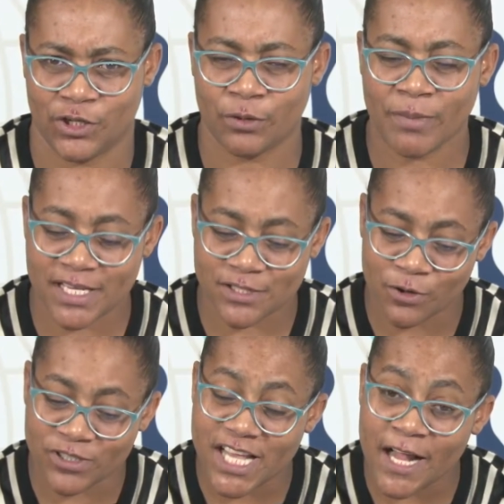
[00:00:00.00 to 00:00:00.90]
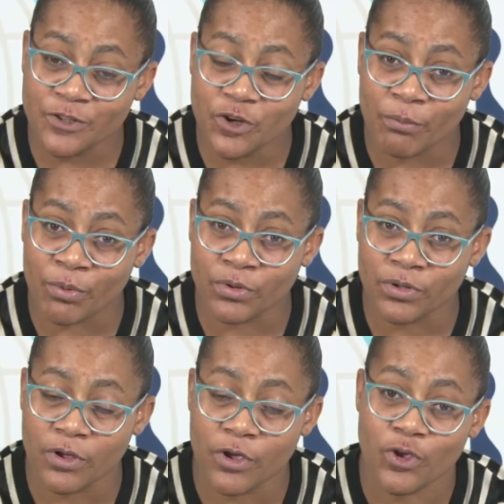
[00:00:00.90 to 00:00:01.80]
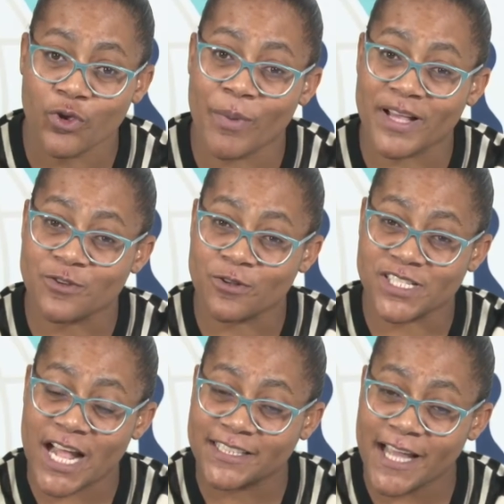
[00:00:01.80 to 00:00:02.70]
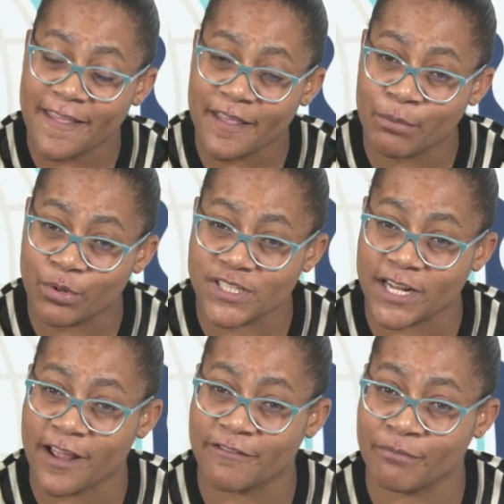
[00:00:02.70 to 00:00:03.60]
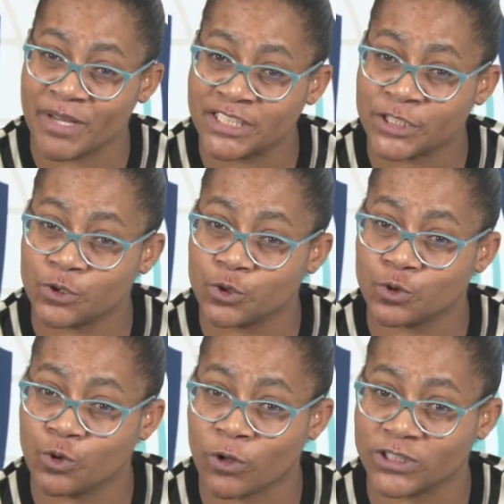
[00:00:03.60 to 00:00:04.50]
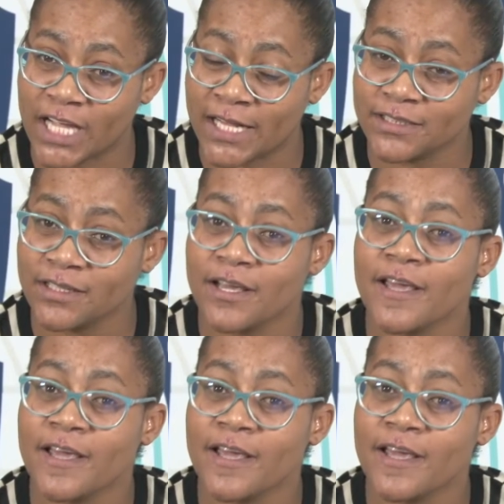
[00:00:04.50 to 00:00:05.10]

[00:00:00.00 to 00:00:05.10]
You must consult your book. You must consult other books that I have mentioned you should consult.